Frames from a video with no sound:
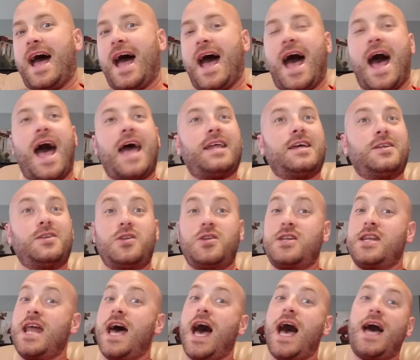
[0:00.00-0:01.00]
I did
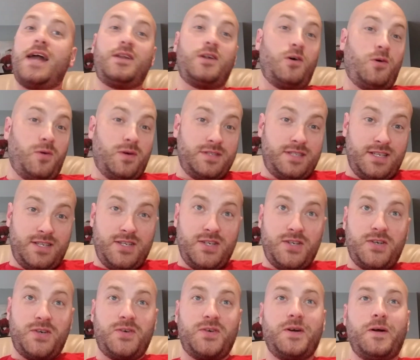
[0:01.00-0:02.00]
not know what to
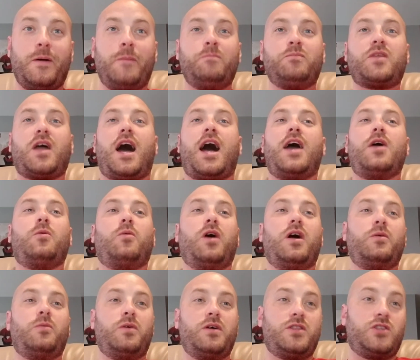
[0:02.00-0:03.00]
do. I
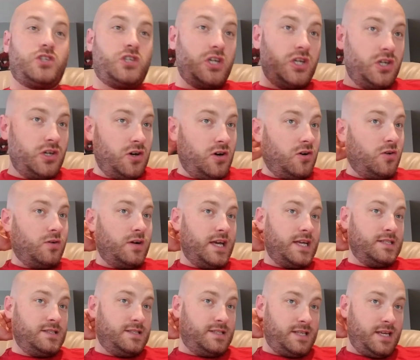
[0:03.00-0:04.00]
went with Gio
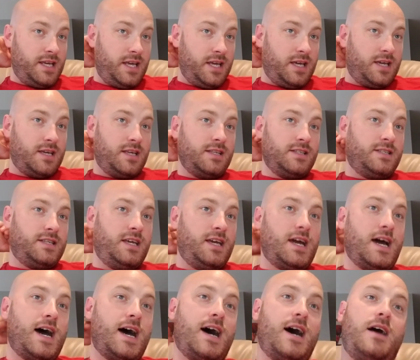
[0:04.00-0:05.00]
and Zeke, D
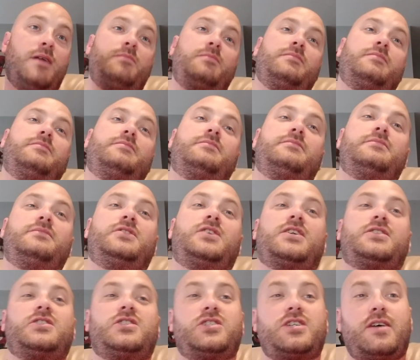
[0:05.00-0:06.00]
Hop,
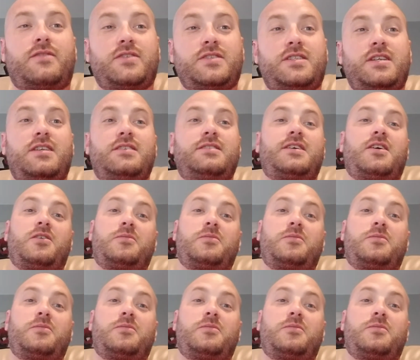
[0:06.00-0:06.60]
Justin Jefferson, and Terry